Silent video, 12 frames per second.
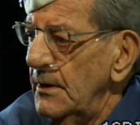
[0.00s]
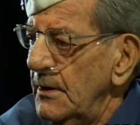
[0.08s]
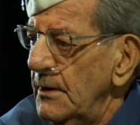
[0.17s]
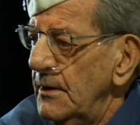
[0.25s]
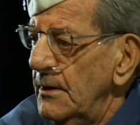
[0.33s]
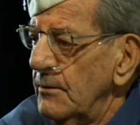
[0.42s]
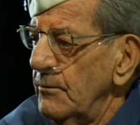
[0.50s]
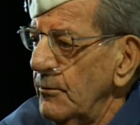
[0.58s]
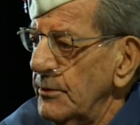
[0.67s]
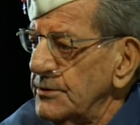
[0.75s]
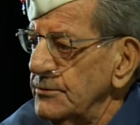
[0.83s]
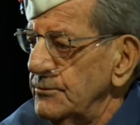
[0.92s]
We went to
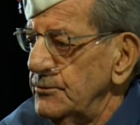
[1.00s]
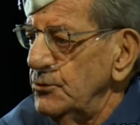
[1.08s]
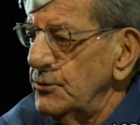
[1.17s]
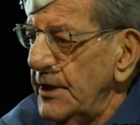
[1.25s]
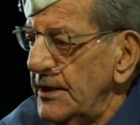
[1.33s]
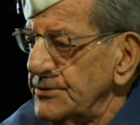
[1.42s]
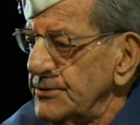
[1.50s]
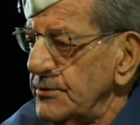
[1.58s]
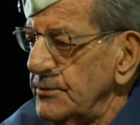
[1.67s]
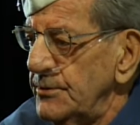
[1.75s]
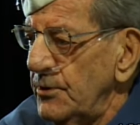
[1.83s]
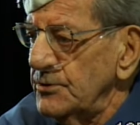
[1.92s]
Newcastle in
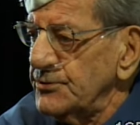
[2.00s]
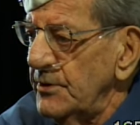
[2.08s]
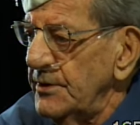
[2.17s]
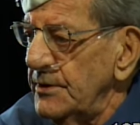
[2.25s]
Australia and we